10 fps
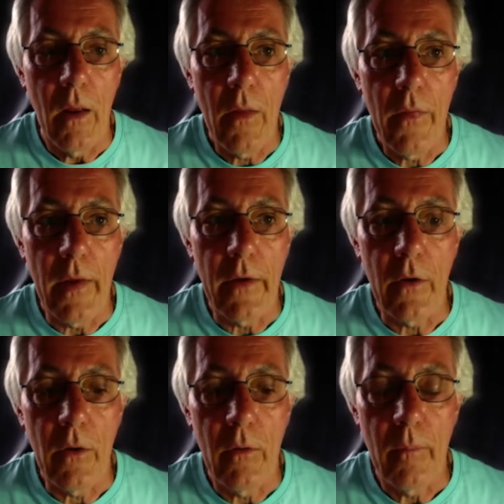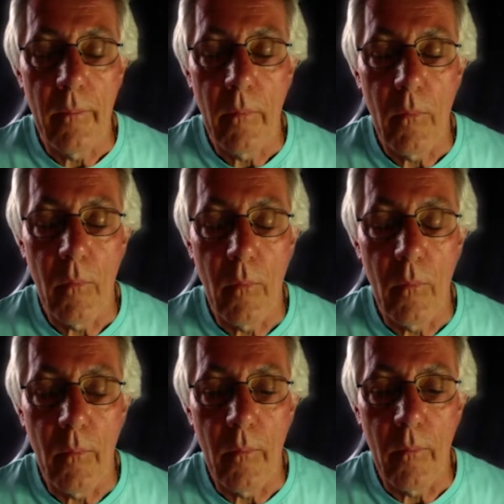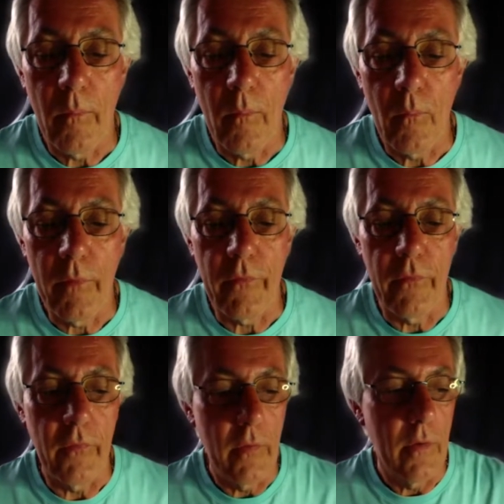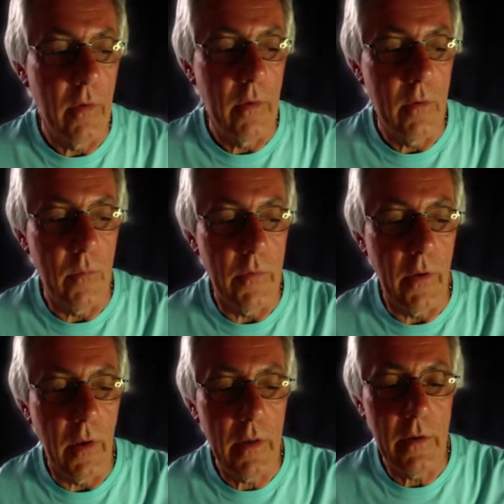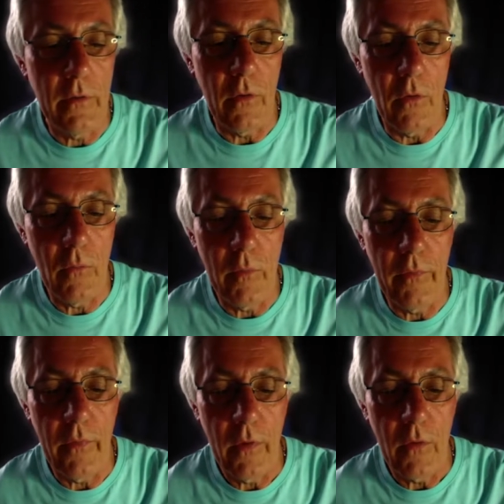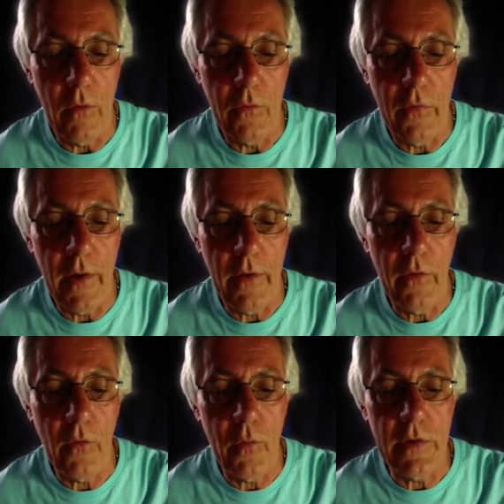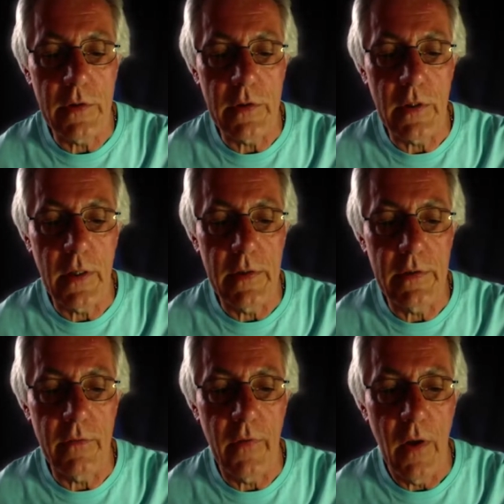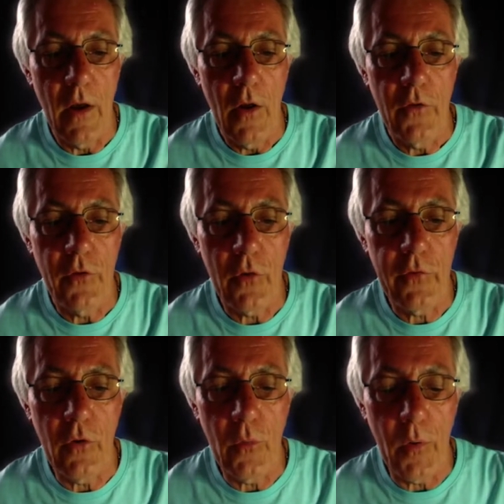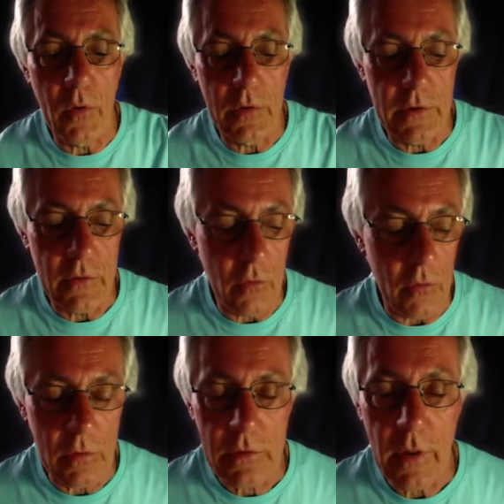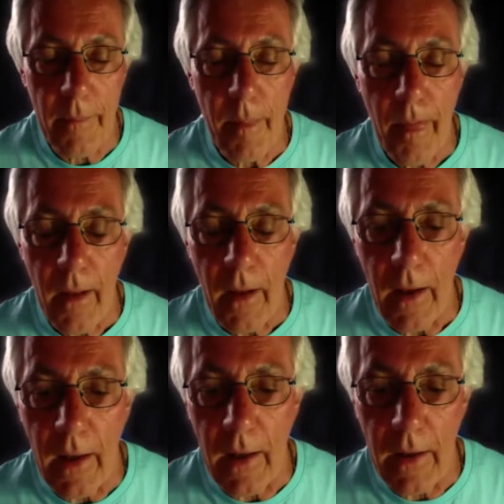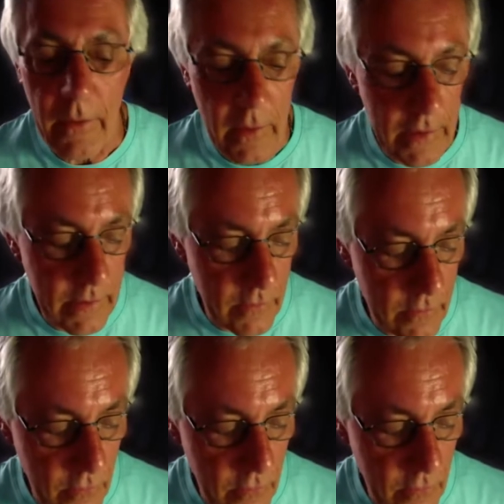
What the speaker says: And there you go. We'd be delighted to know we've got to the end of the quiz. It's a case of touching up all your scores and letting us